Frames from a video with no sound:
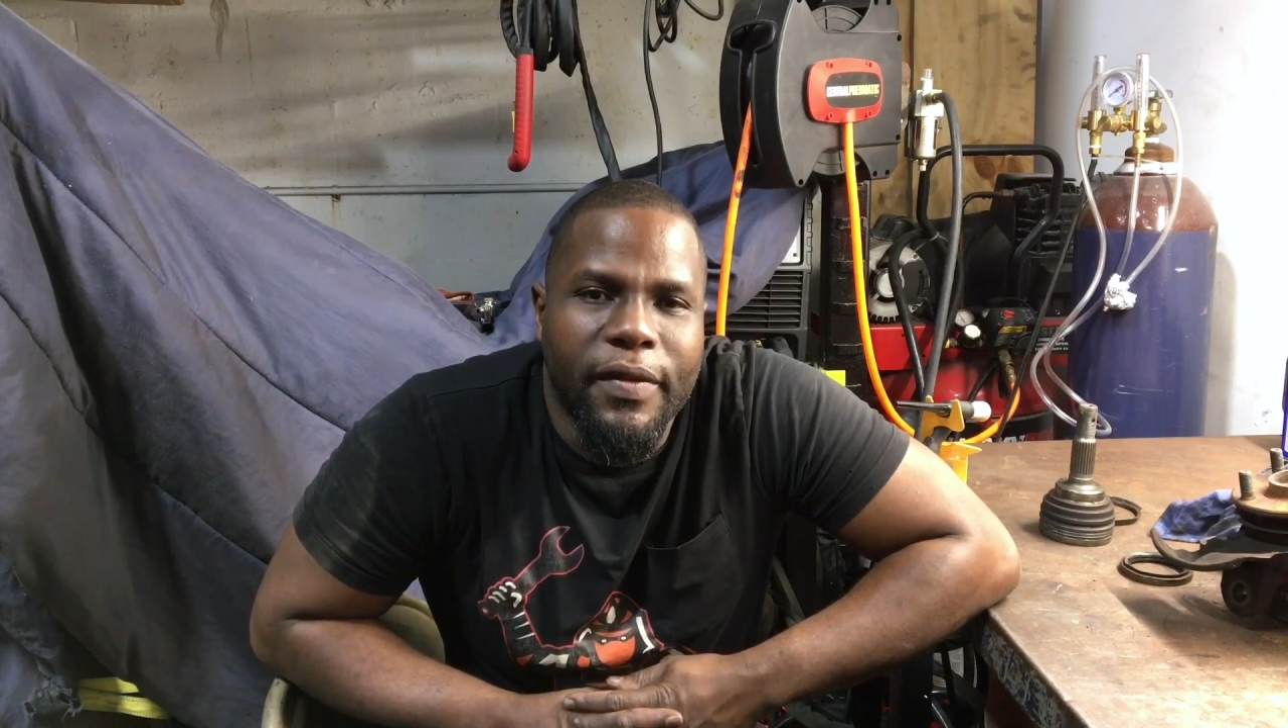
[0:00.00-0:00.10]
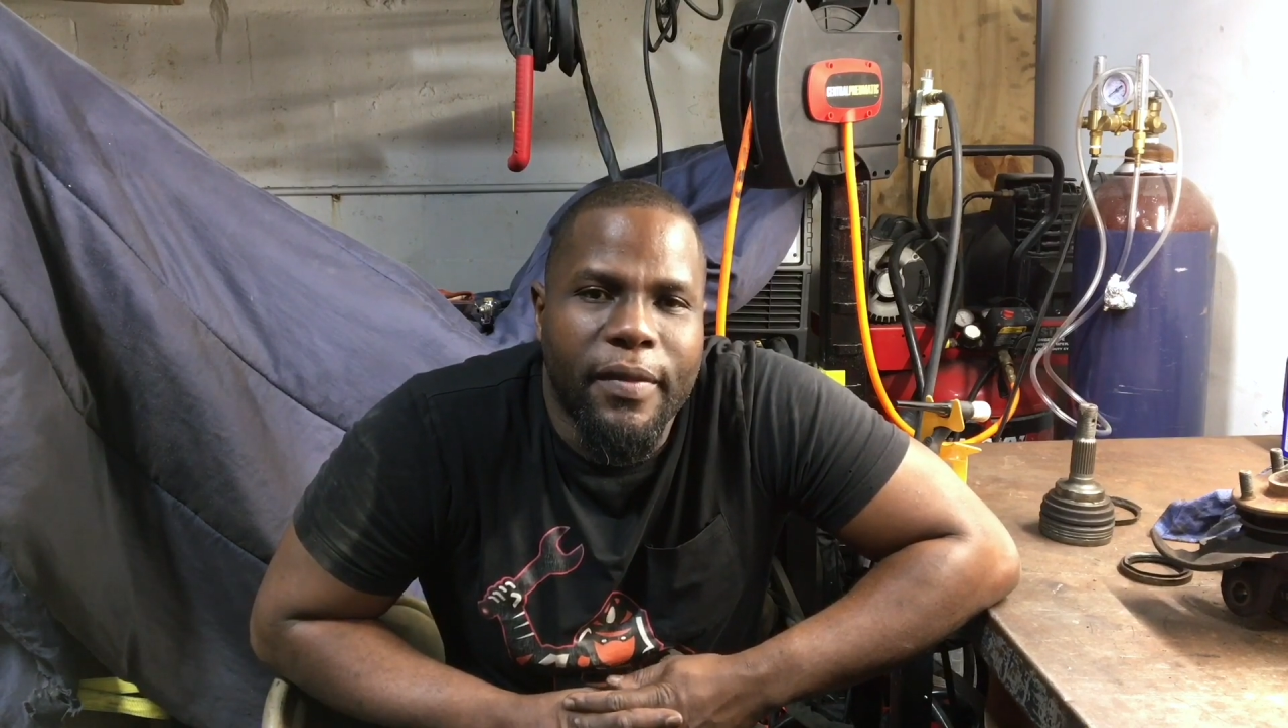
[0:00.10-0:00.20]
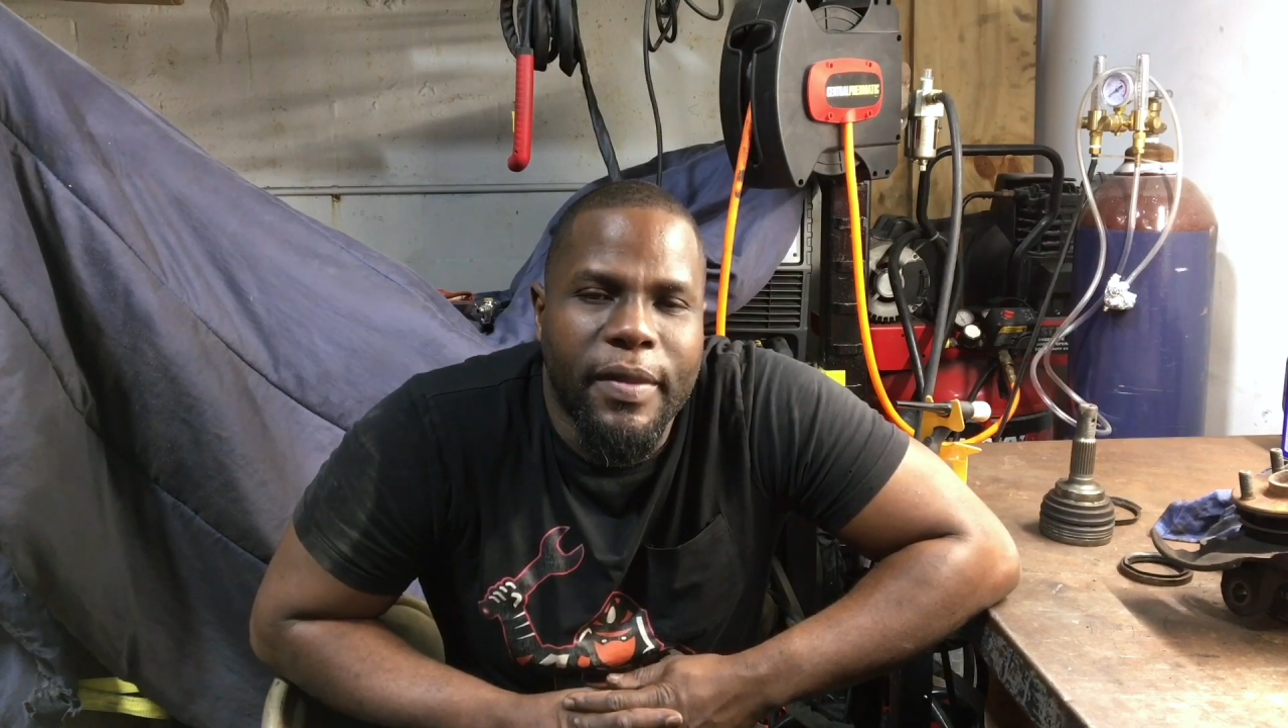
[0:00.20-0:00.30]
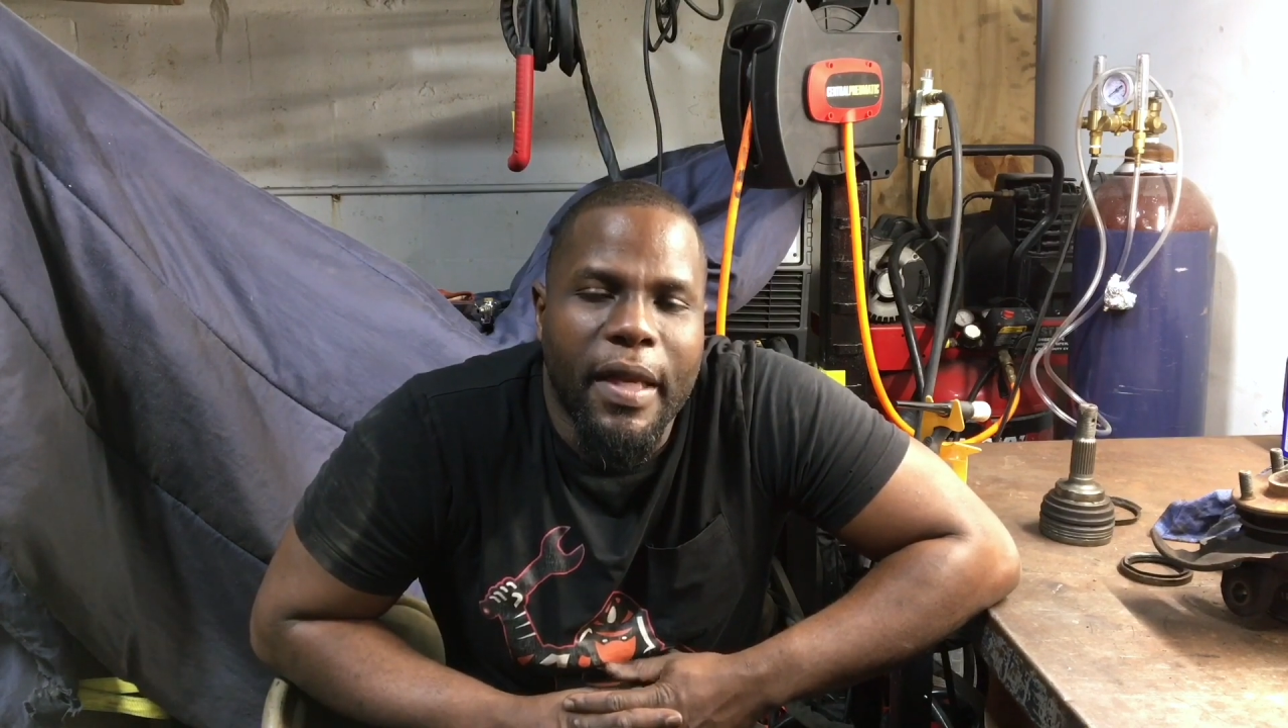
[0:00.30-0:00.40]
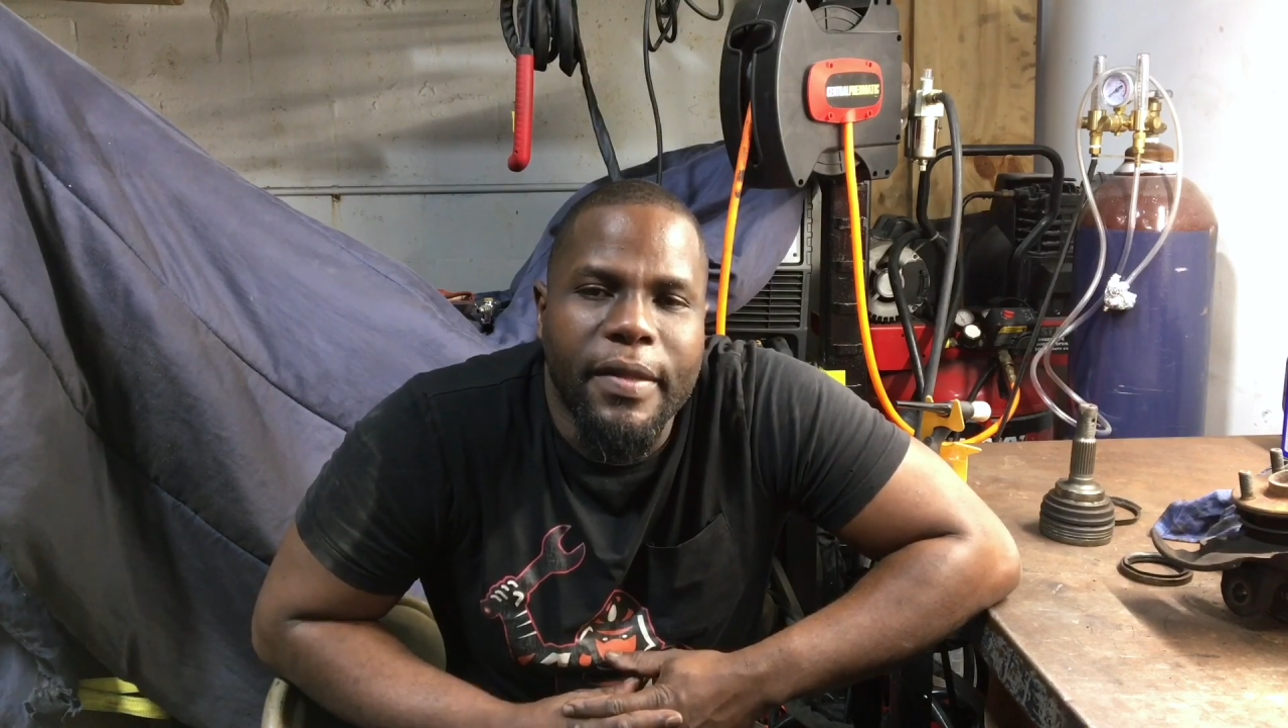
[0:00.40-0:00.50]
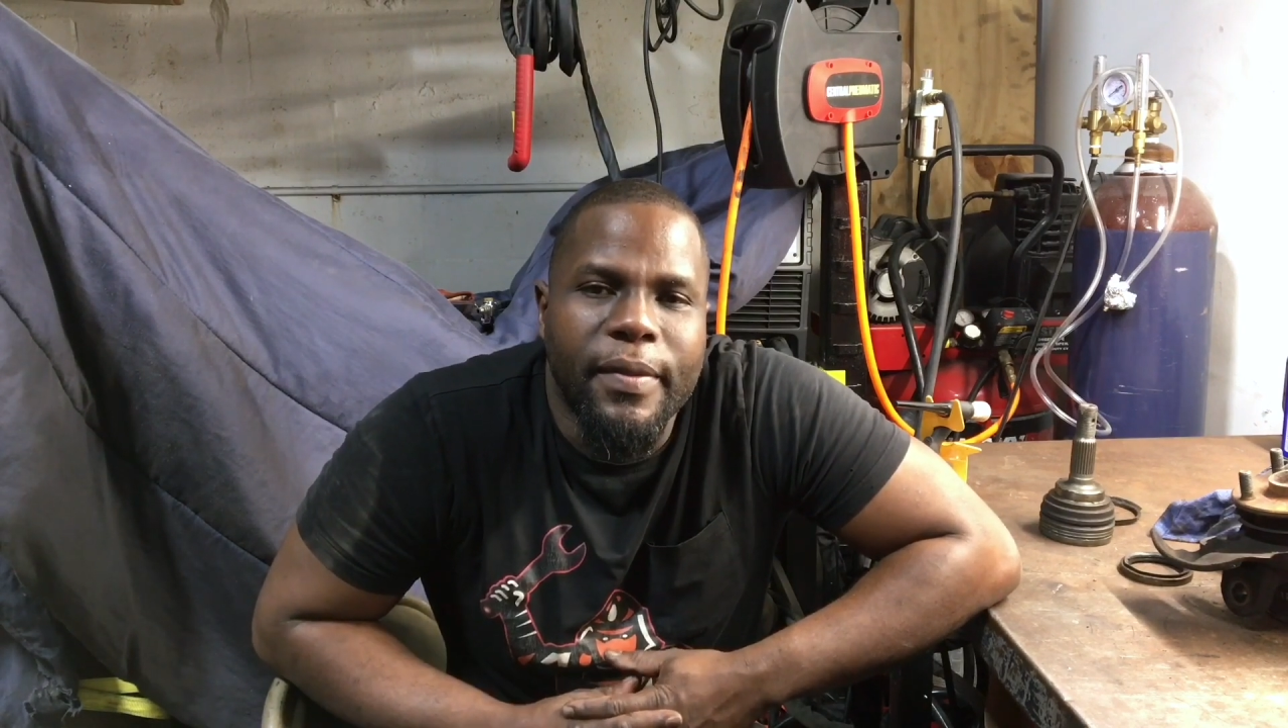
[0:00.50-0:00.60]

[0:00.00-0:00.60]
sometimes,